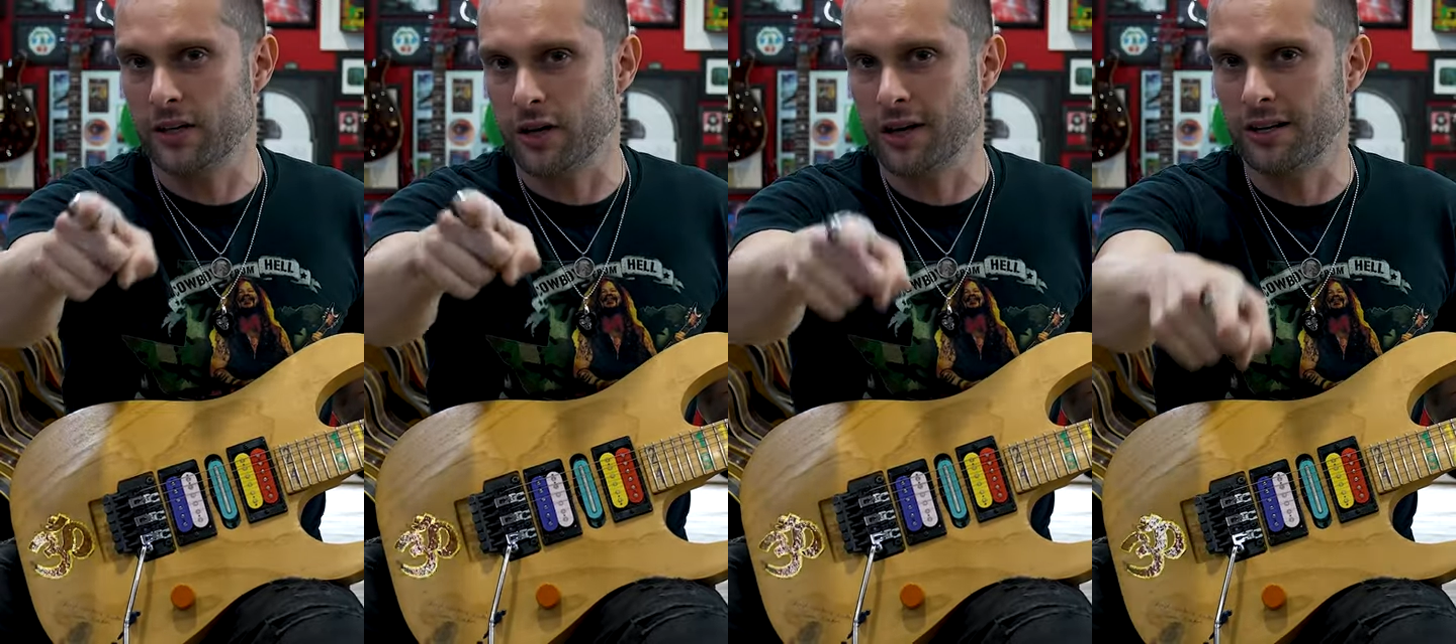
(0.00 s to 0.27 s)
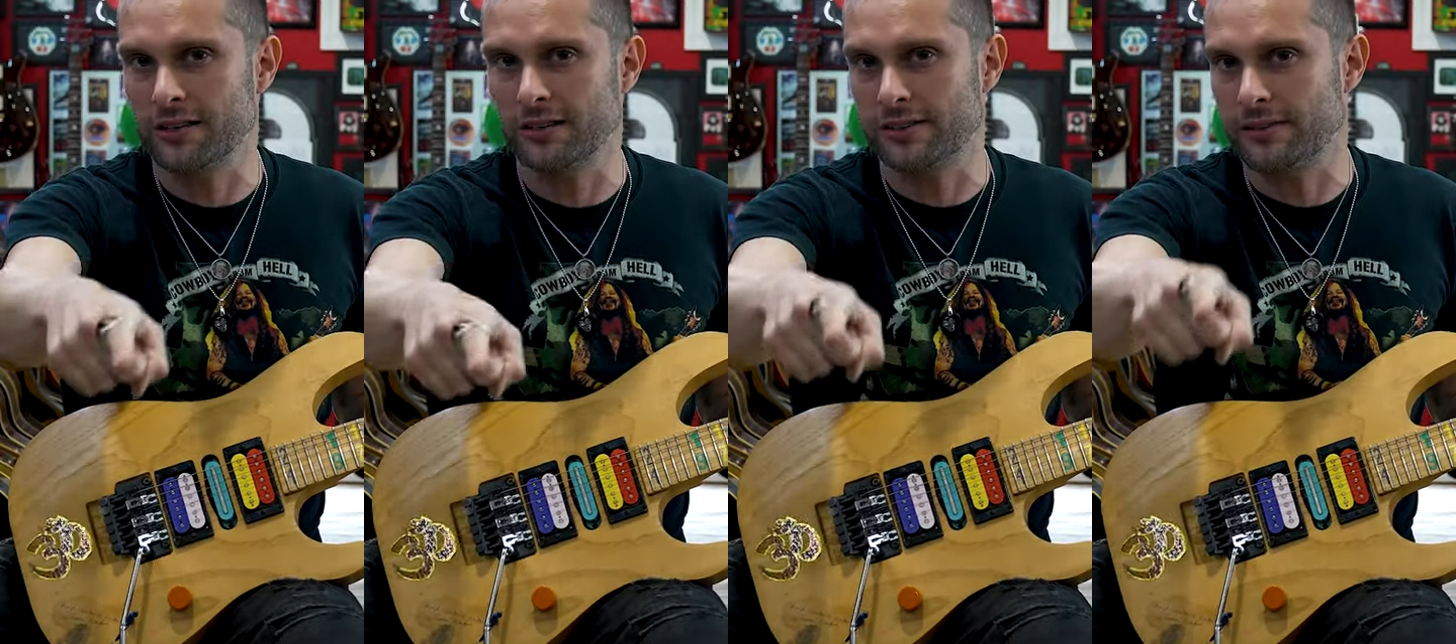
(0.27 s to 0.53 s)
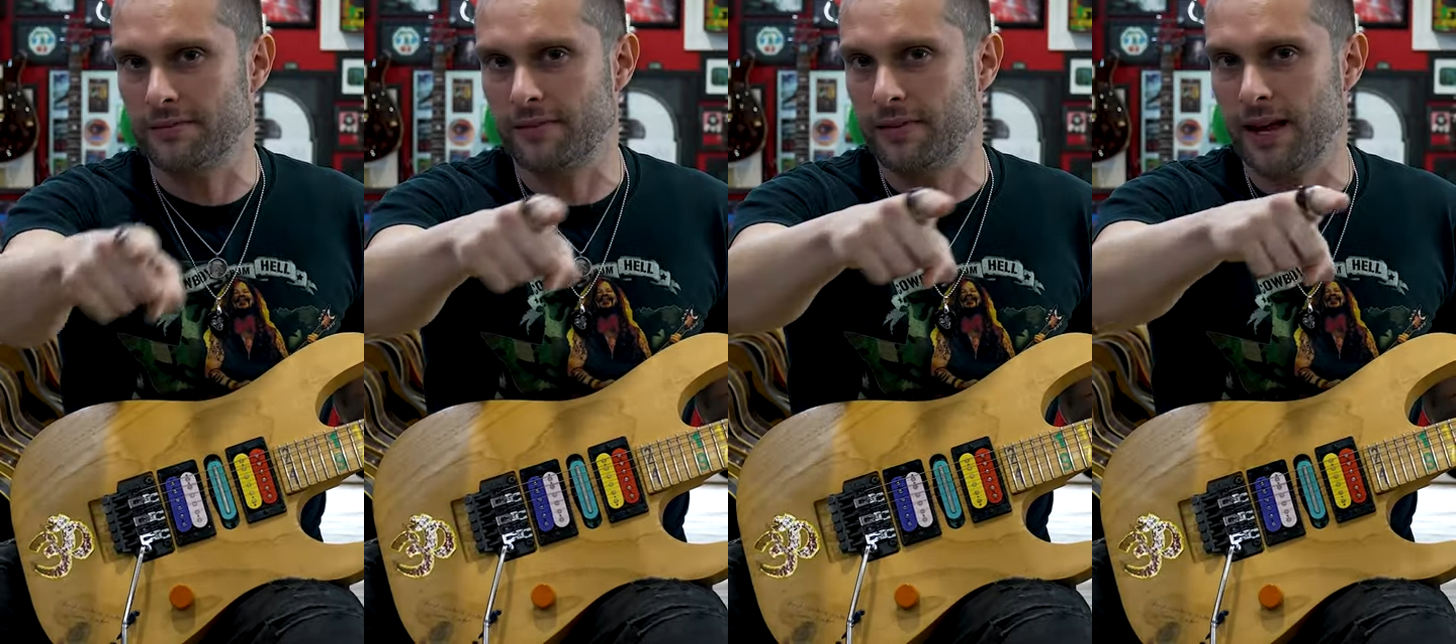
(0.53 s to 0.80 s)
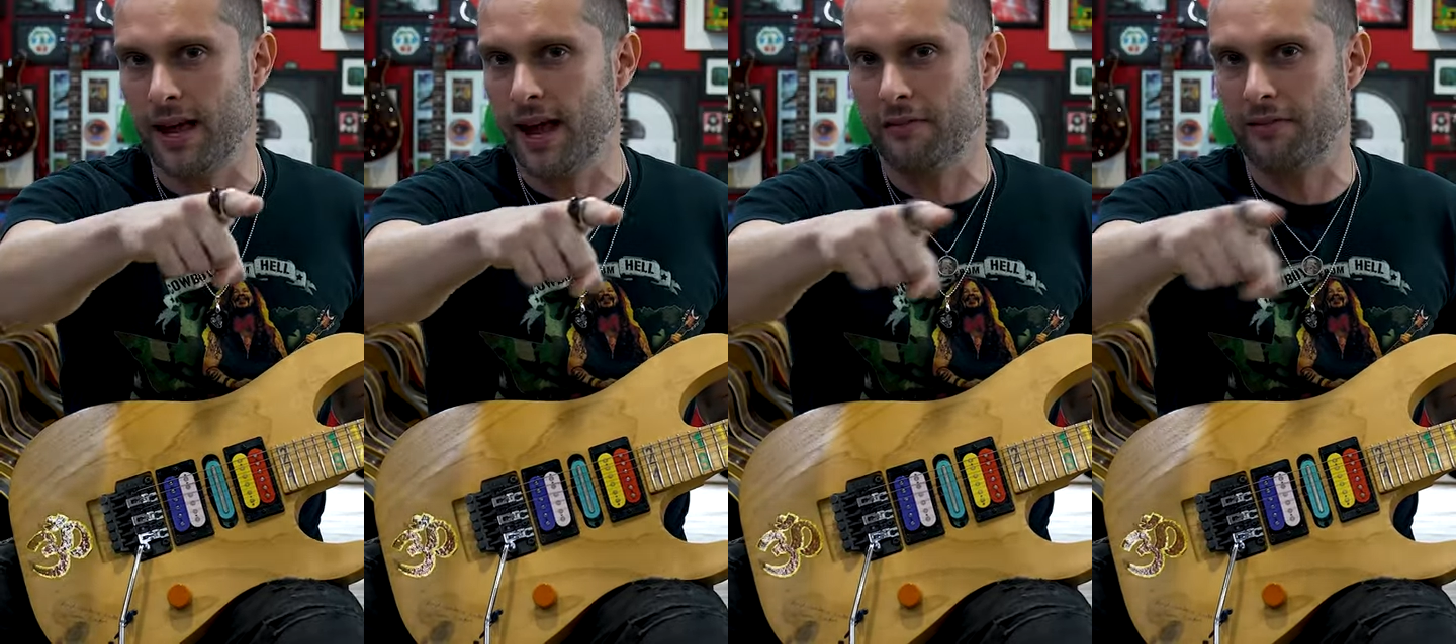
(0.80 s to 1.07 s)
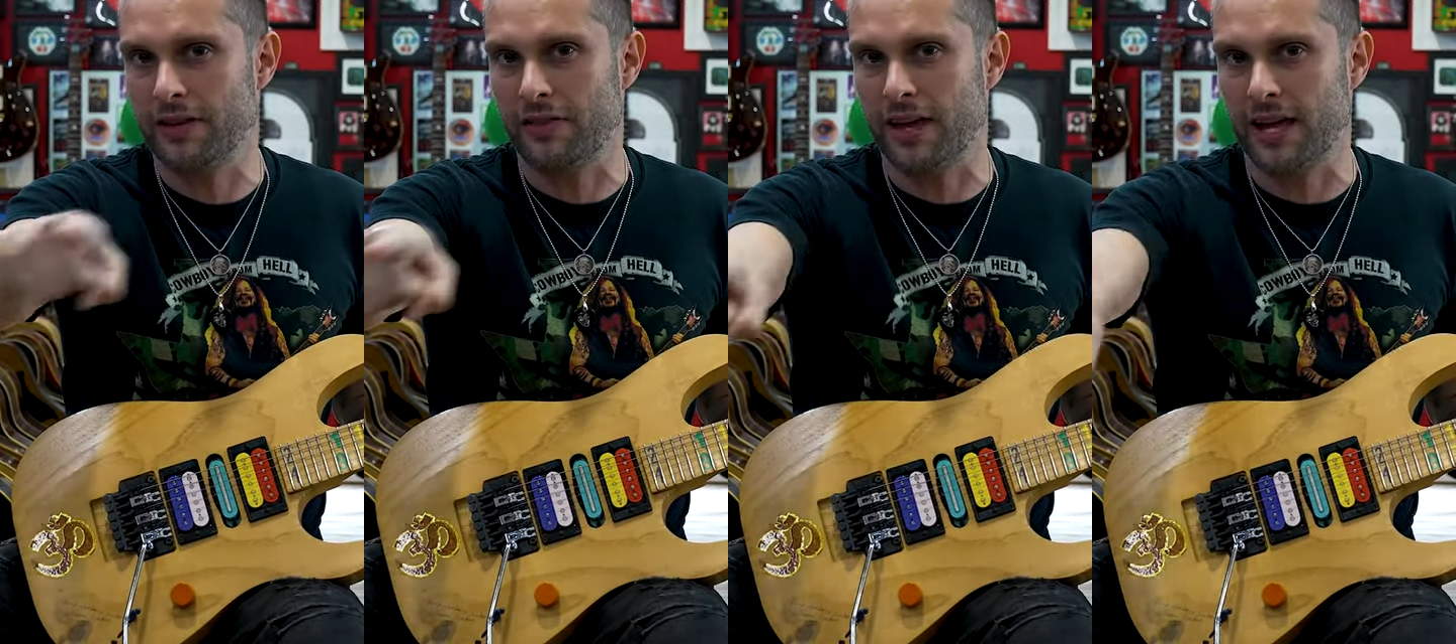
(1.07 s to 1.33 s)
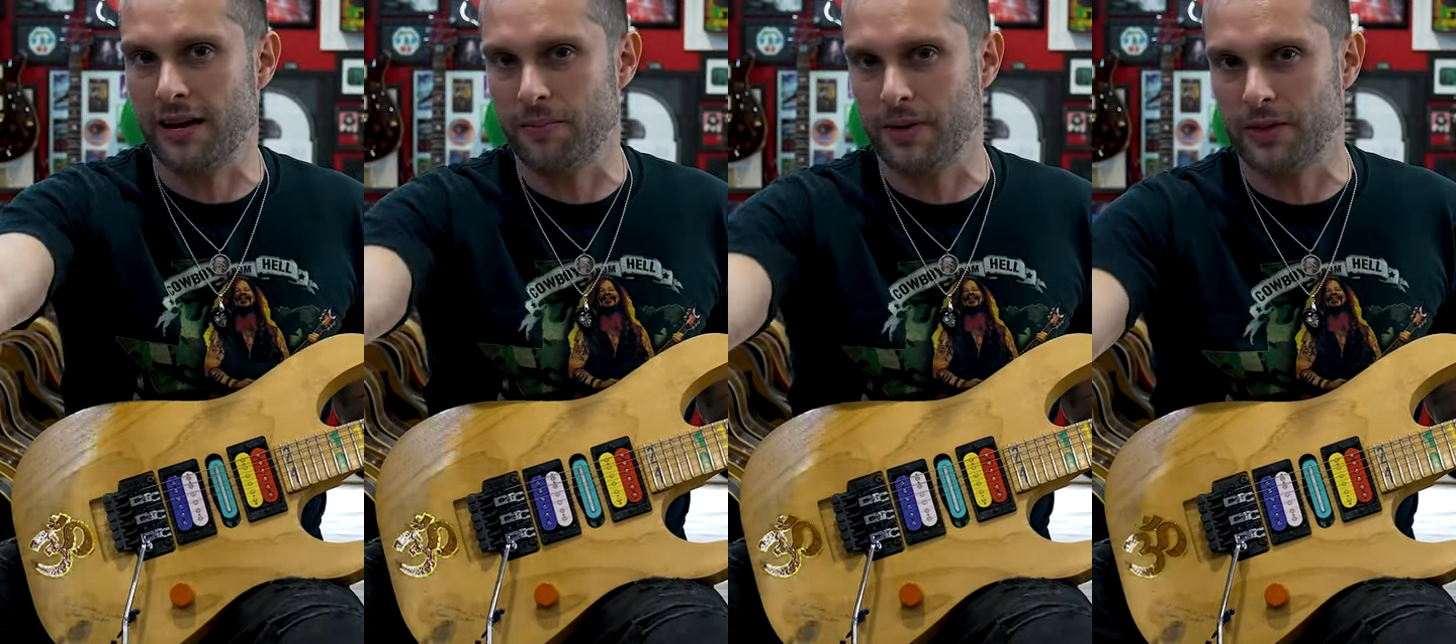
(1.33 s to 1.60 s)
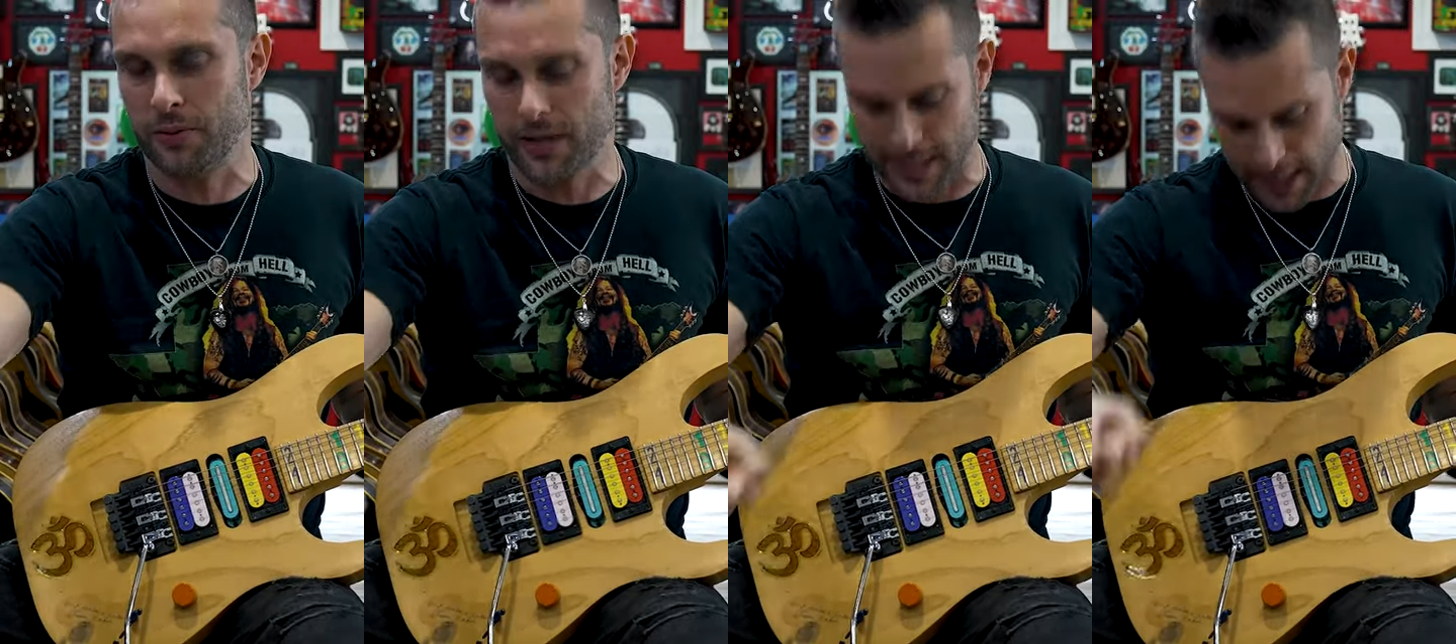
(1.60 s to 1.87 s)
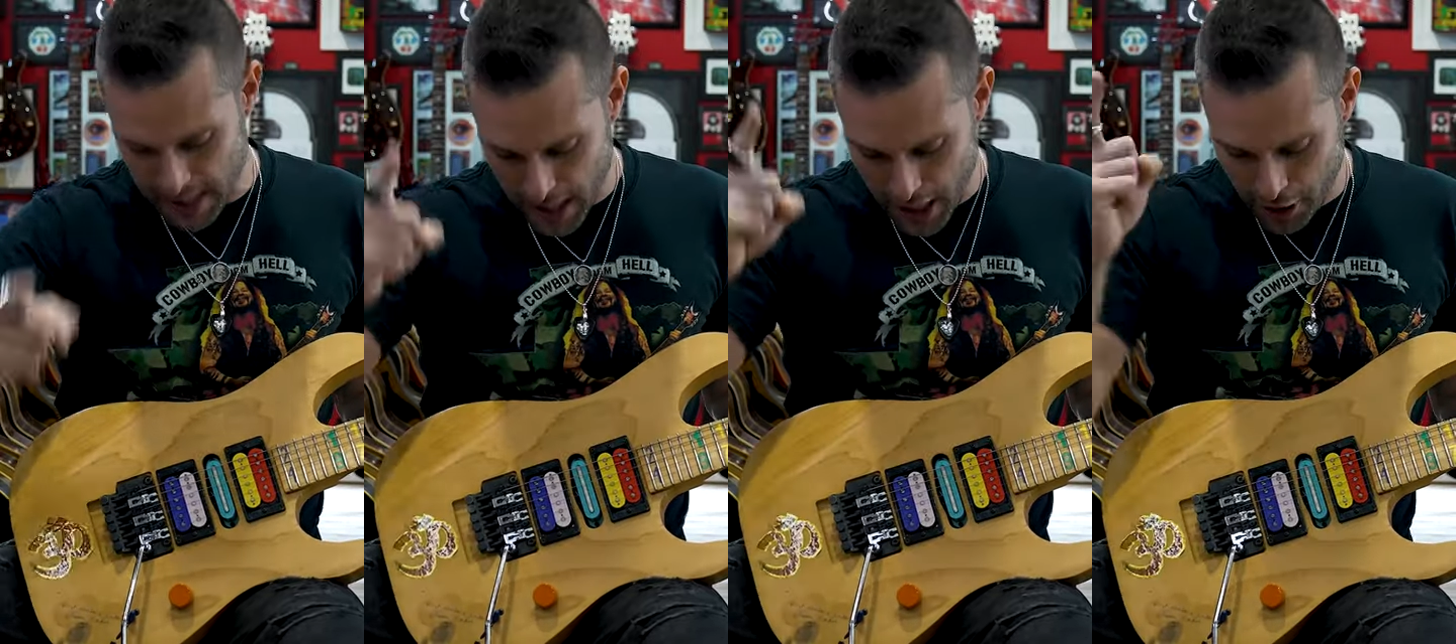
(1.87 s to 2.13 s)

hers, everything in between.